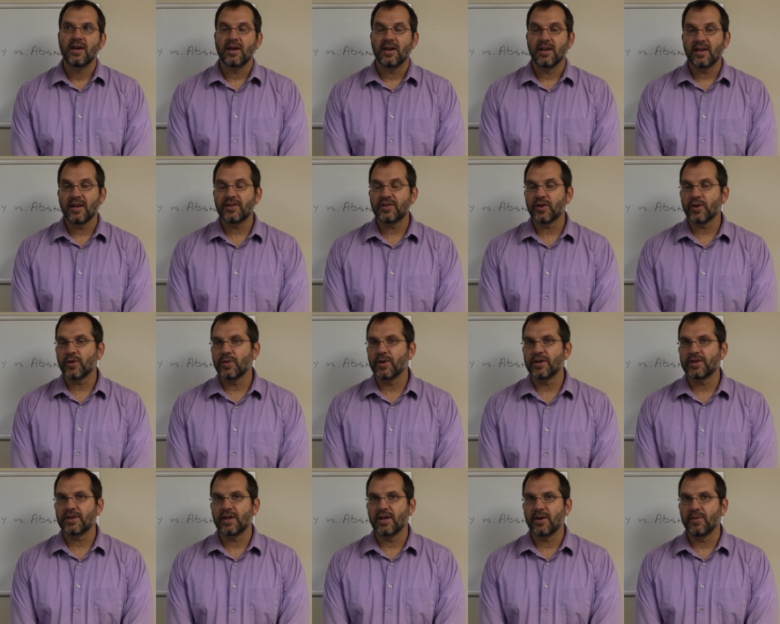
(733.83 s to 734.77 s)
And that's a
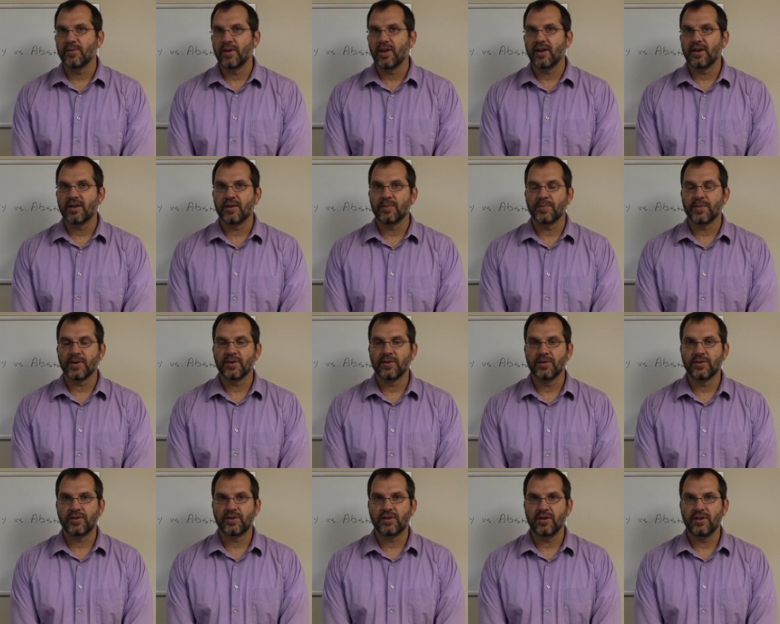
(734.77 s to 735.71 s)
question I would like to
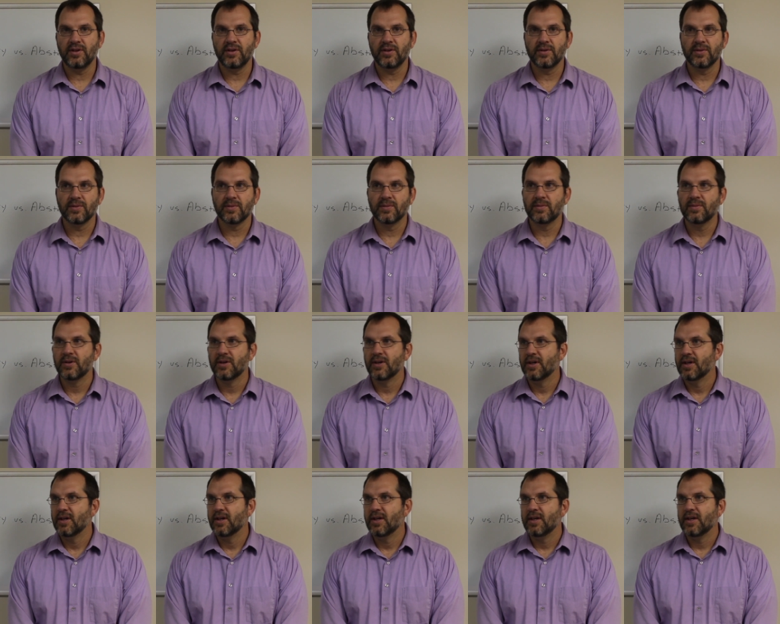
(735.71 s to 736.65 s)
pose to you.
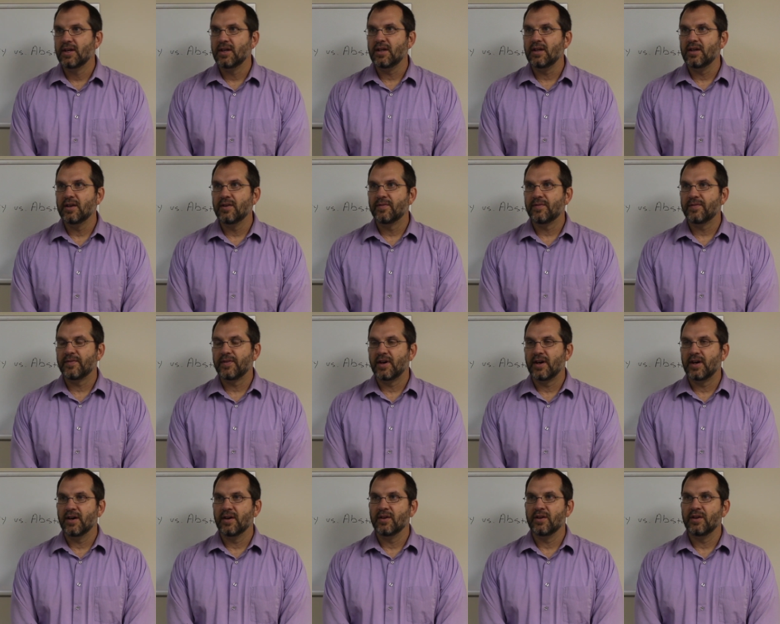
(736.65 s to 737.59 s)
If
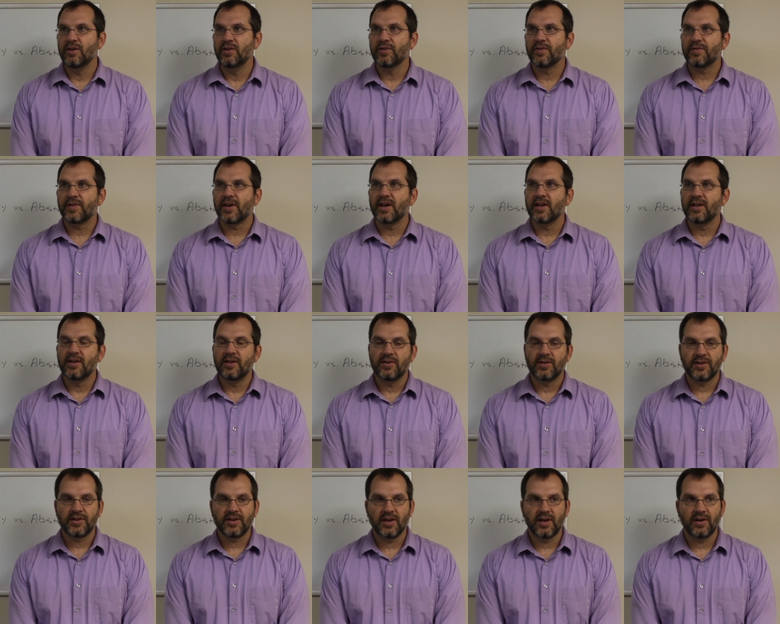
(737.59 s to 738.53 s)
you're finding
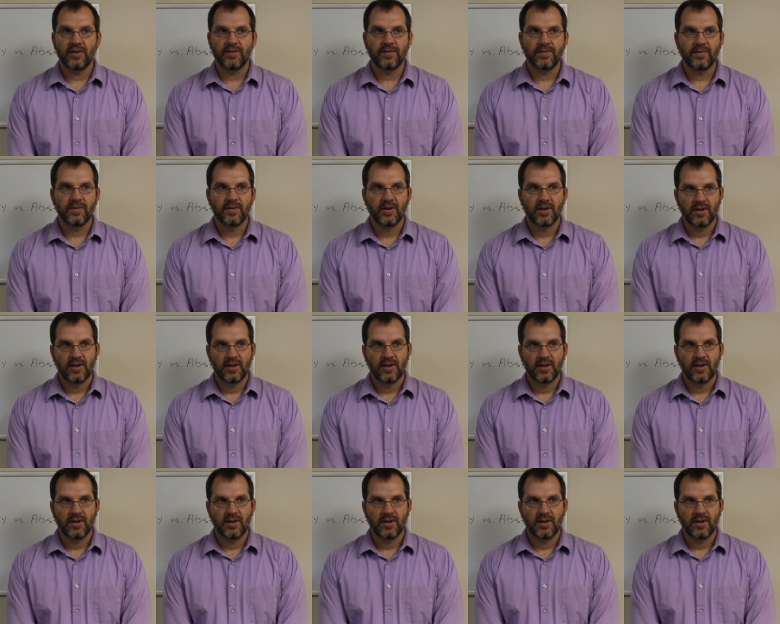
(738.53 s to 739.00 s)
yourself